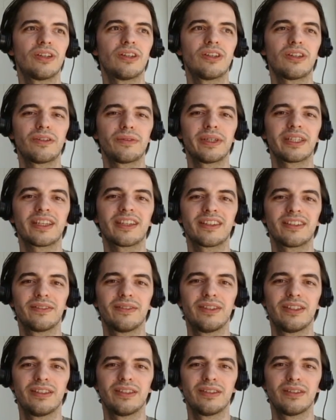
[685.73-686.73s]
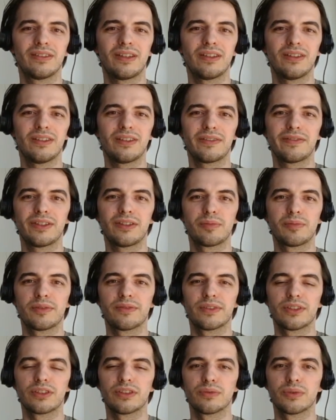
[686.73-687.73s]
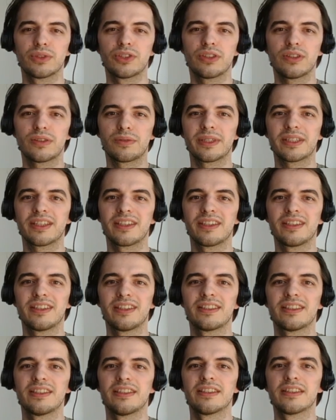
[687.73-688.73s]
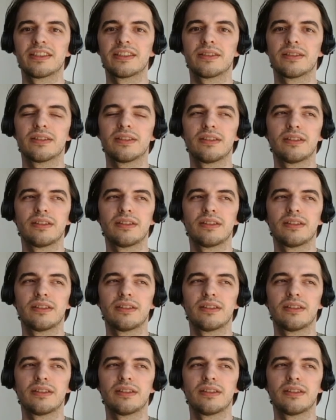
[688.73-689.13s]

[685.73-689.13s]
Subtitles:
are and a lot of other professions which are recognized as